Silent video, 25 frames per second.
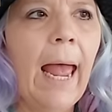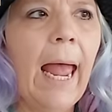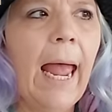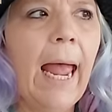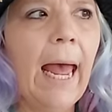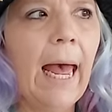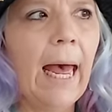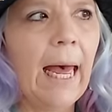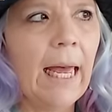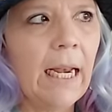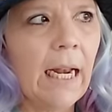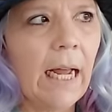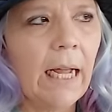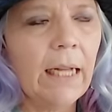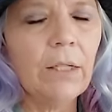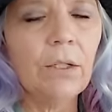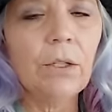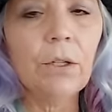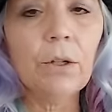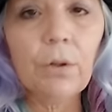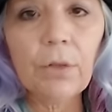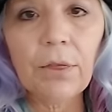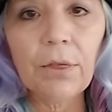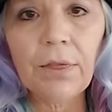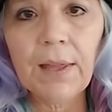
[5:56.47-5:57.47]
And I
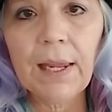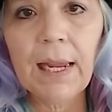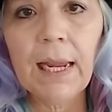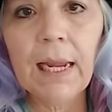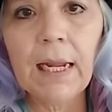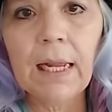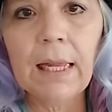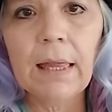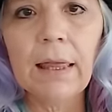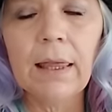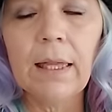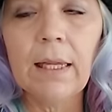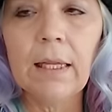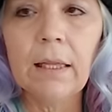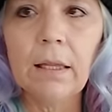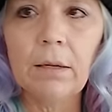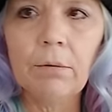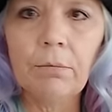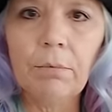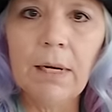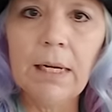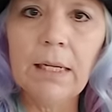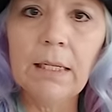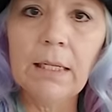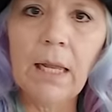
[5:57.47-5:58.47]
do think that the
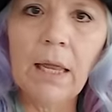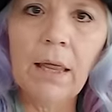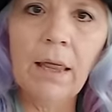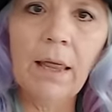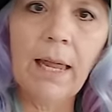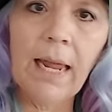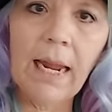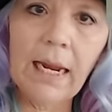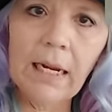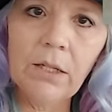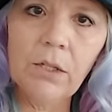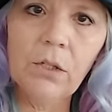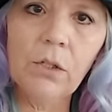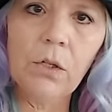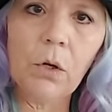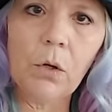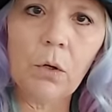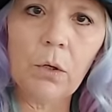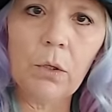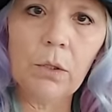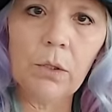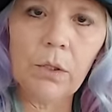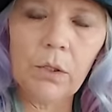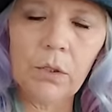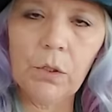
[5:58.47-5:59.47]
reason they
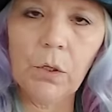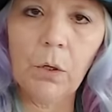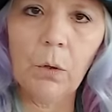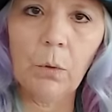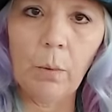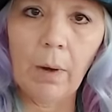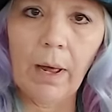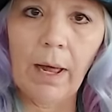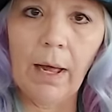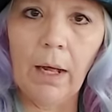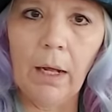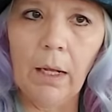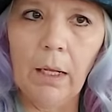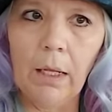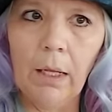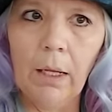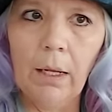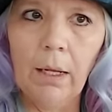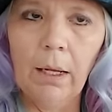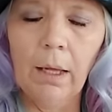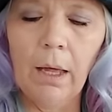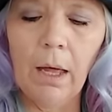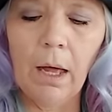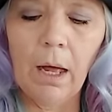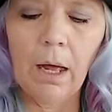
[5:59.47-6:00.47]
sold so well
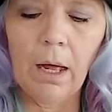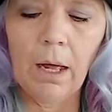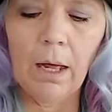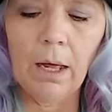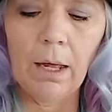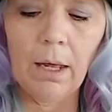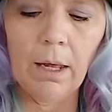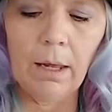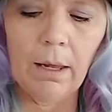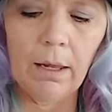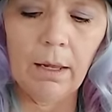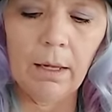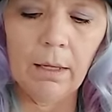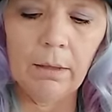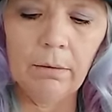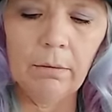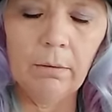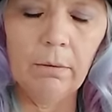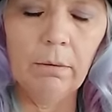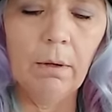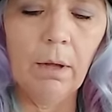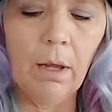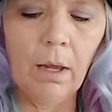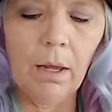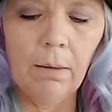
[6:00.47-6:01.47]
uh,
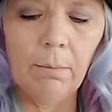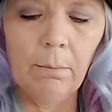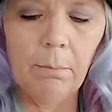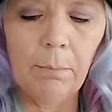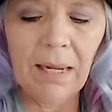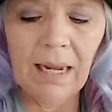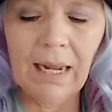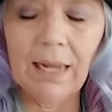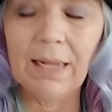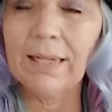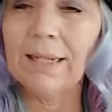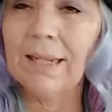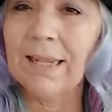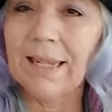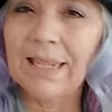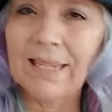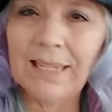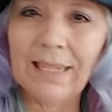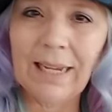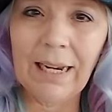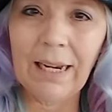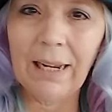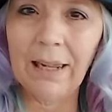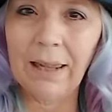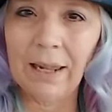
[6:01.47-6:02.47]
because of the
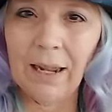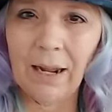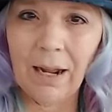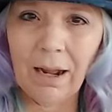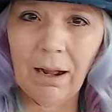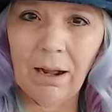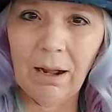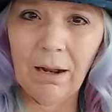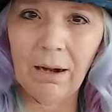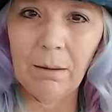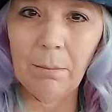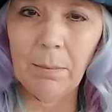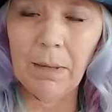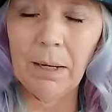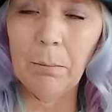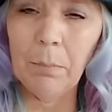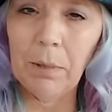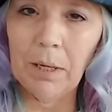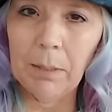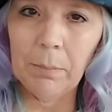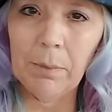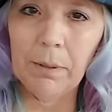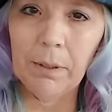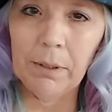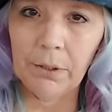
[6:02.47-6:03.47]
state of the economy,
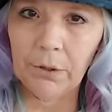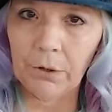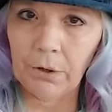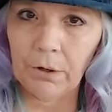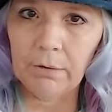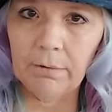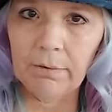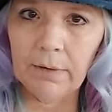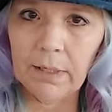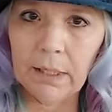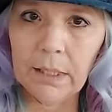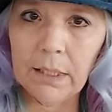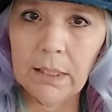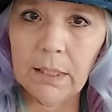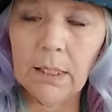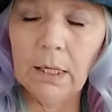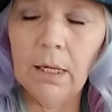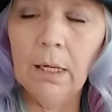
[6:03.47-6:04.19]
people are nervous.